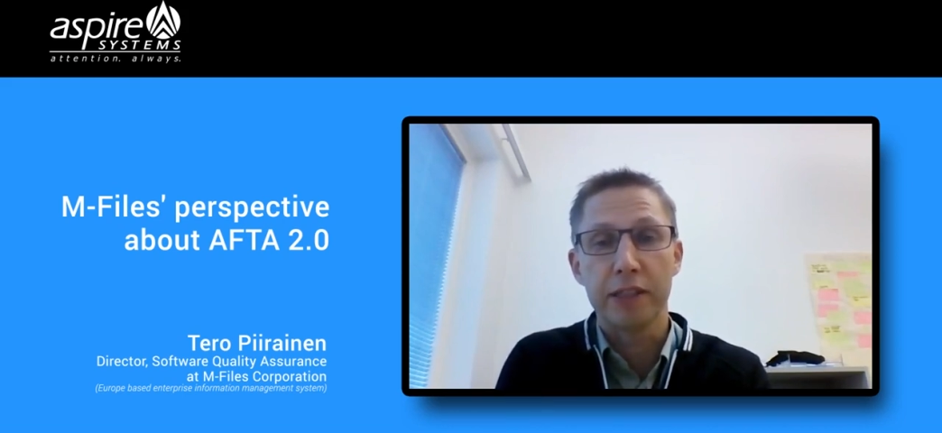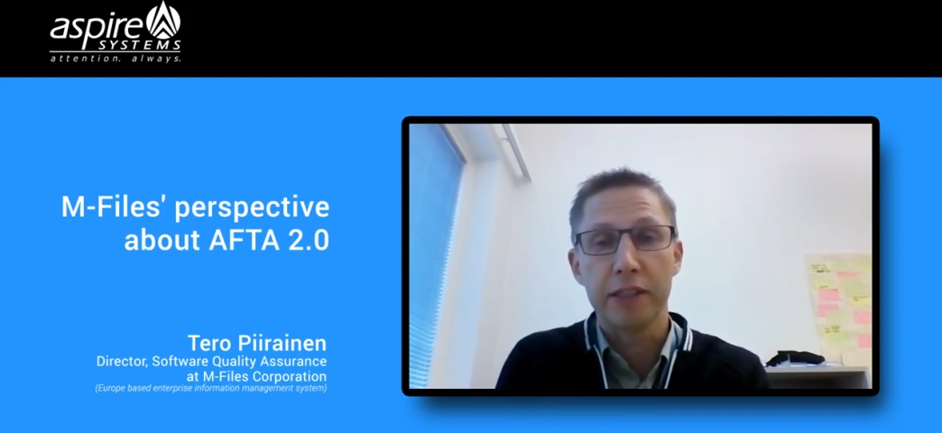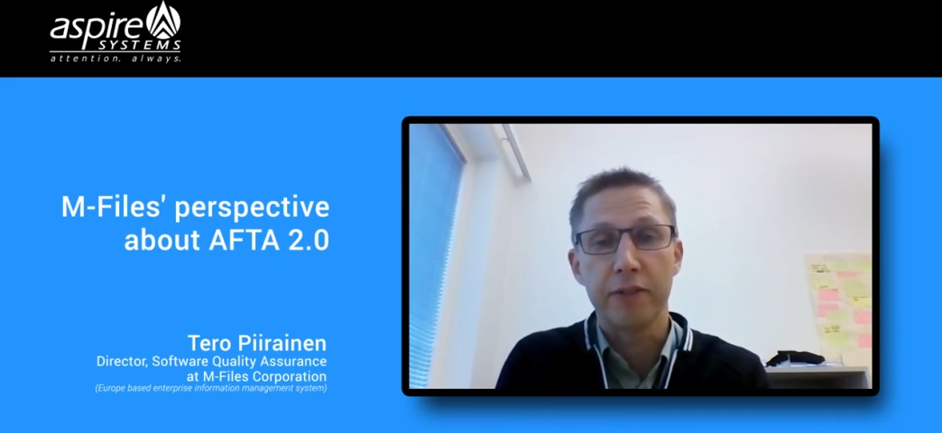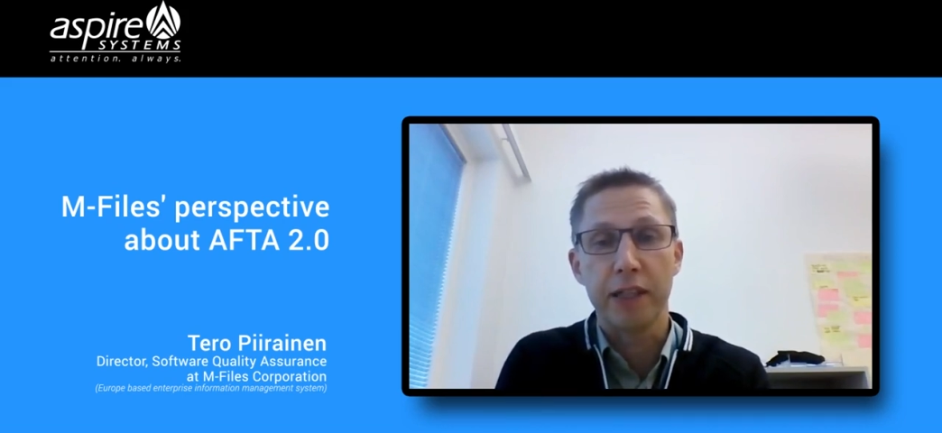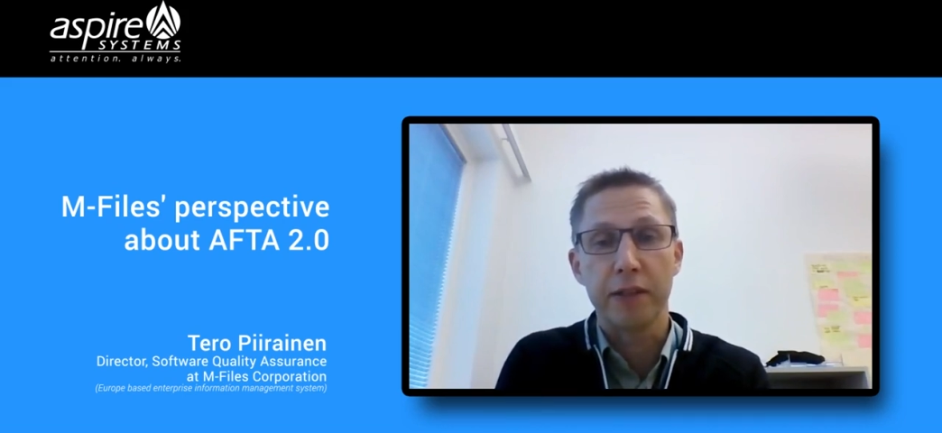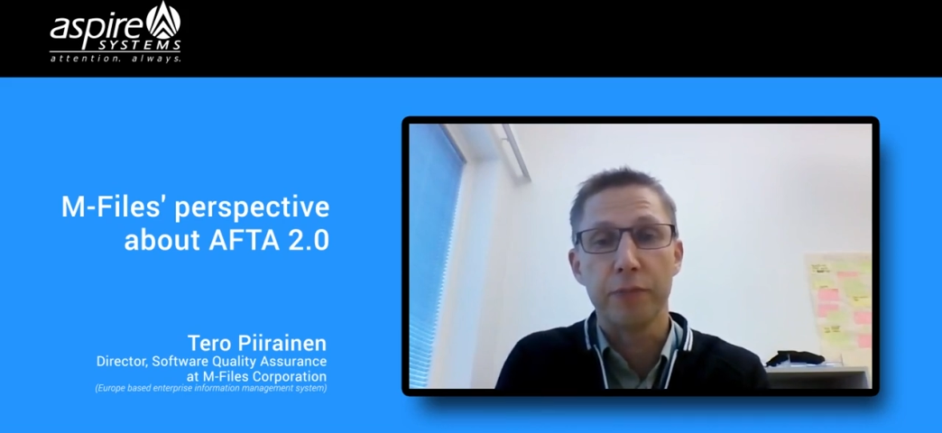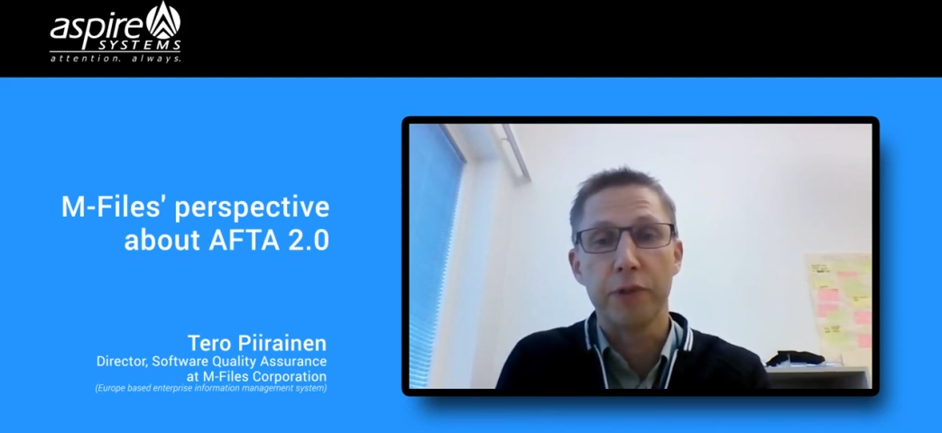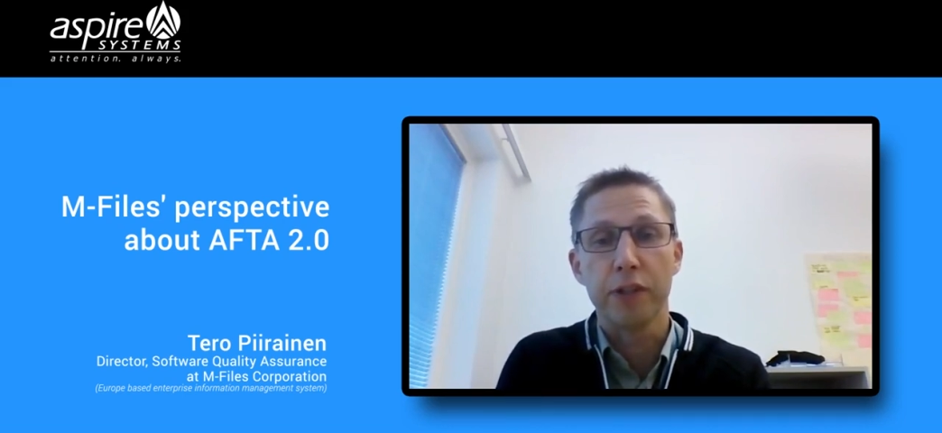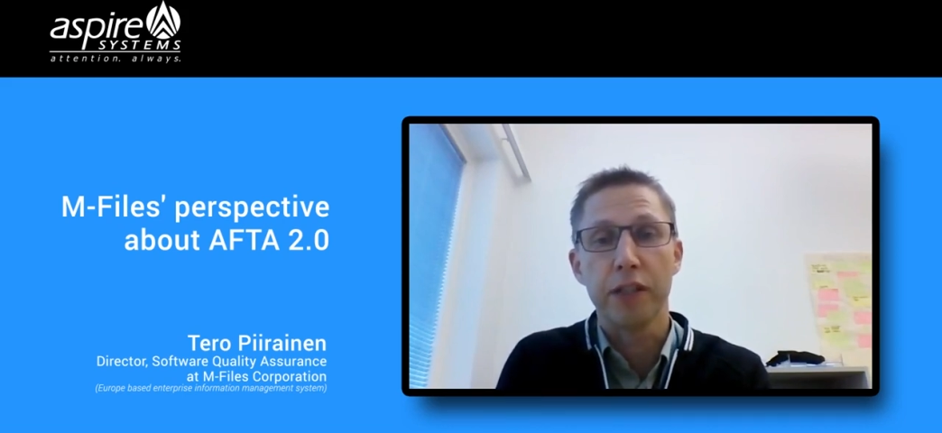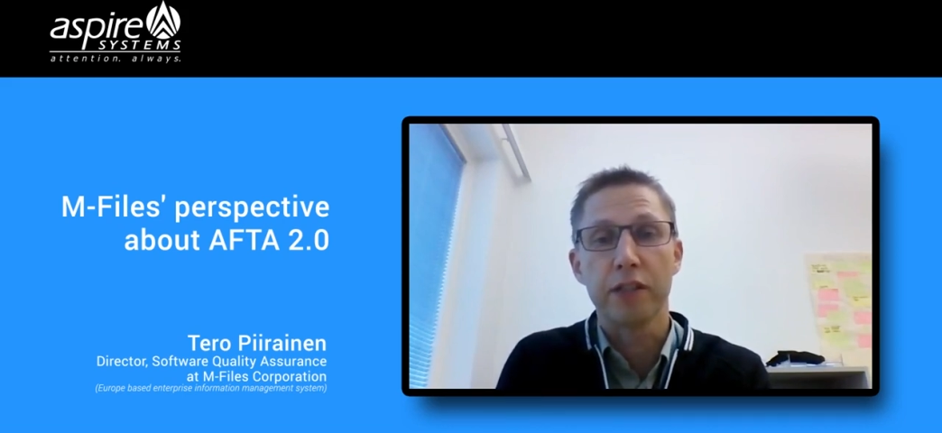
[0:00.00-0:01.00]
which is very
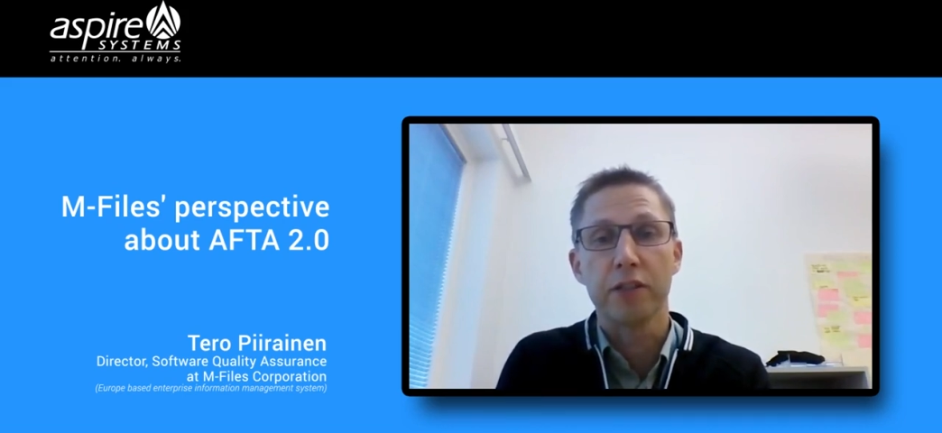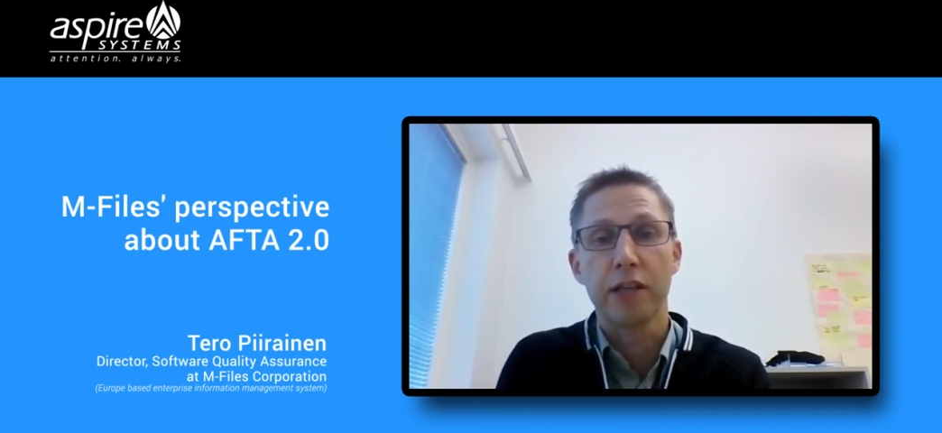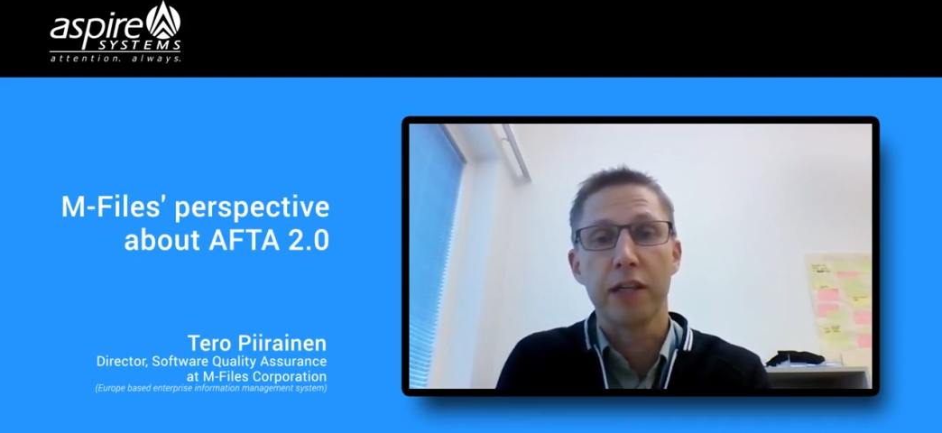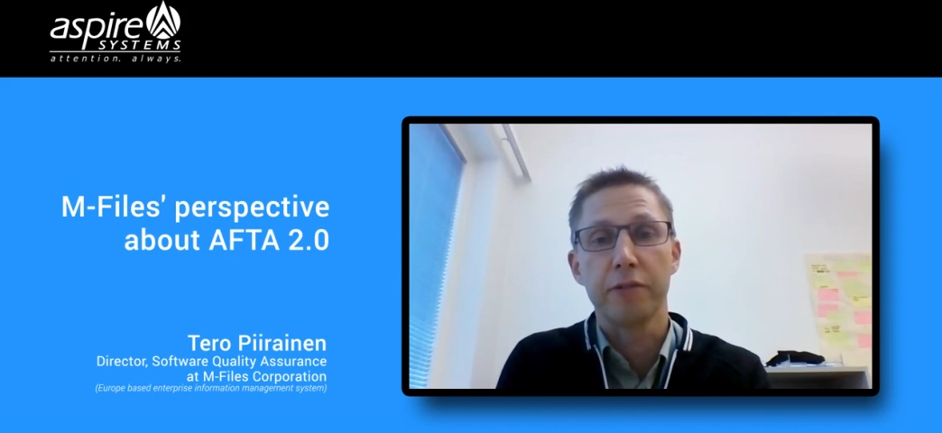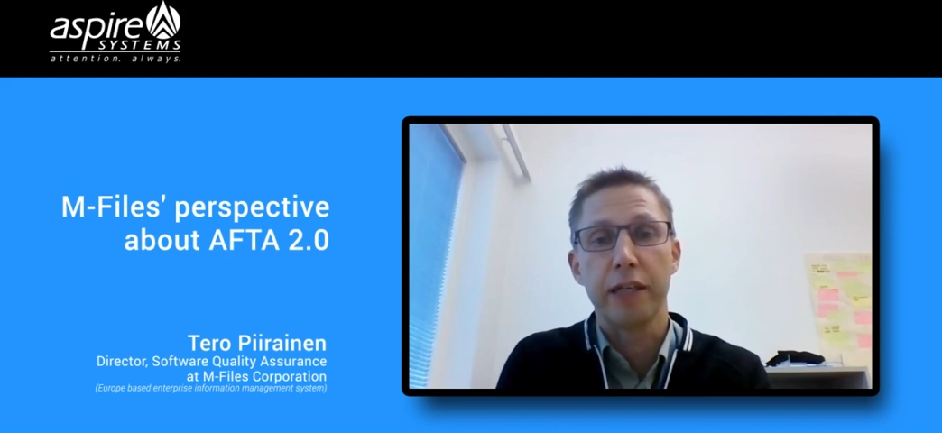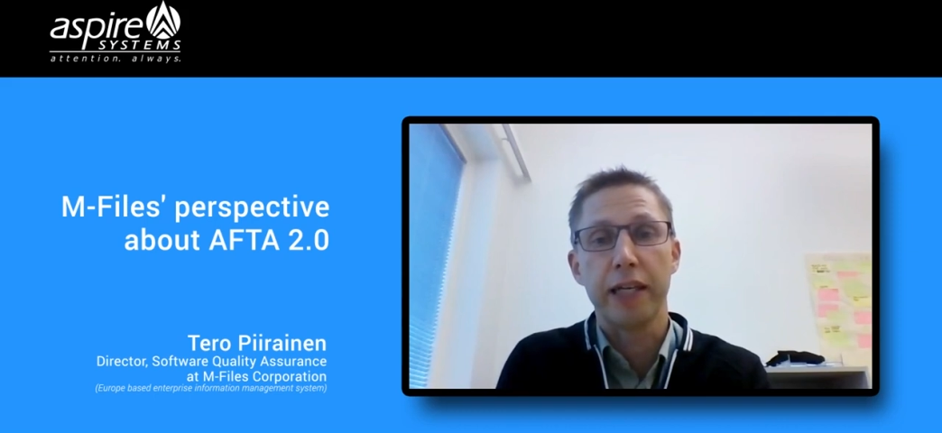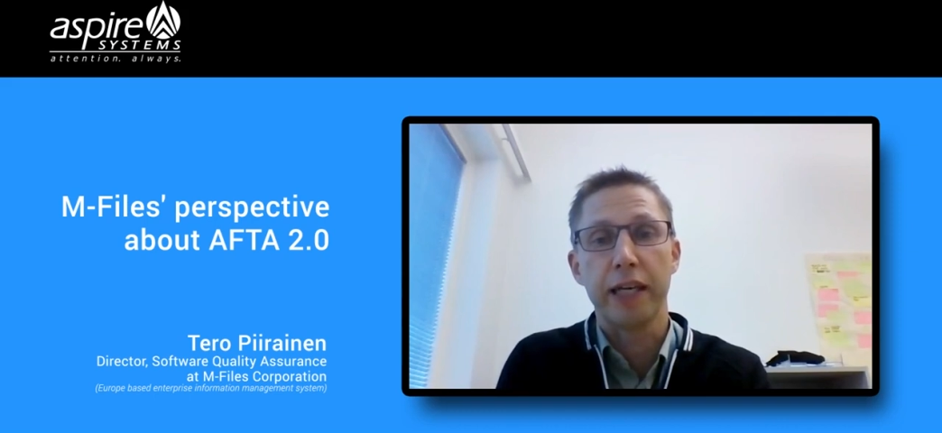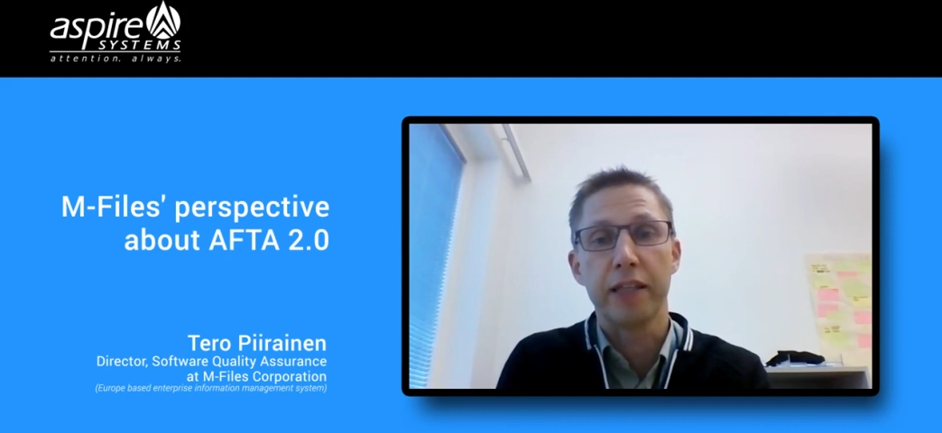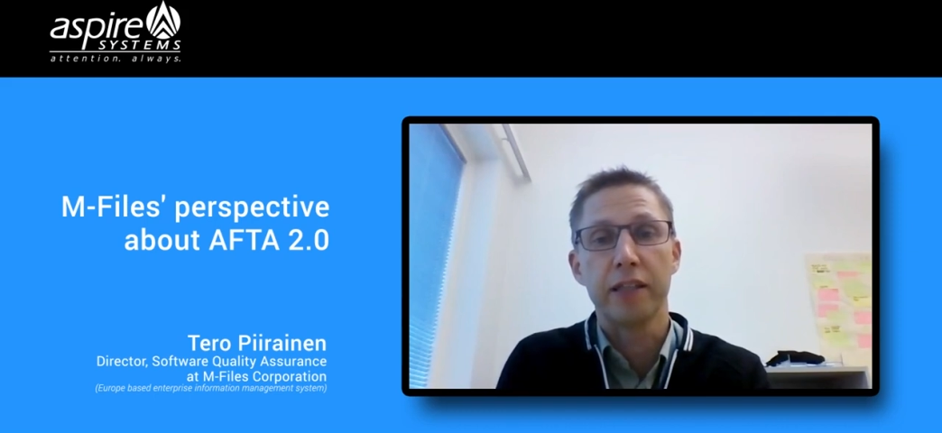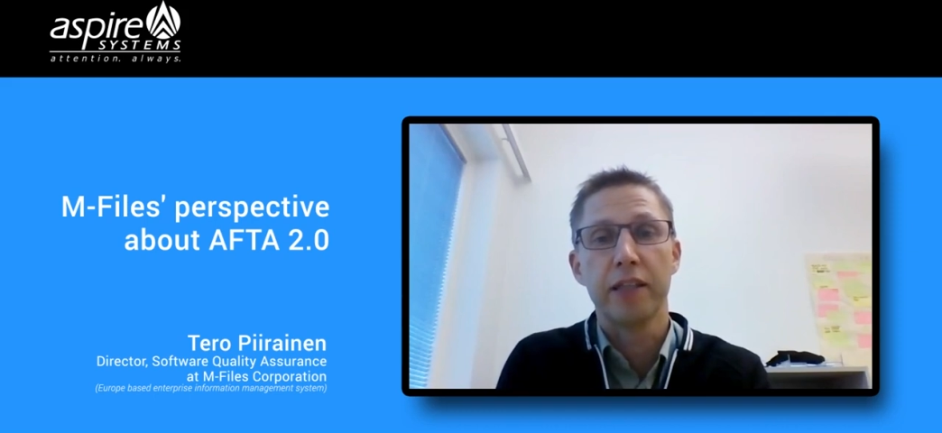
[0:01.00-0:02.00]
important, so that we get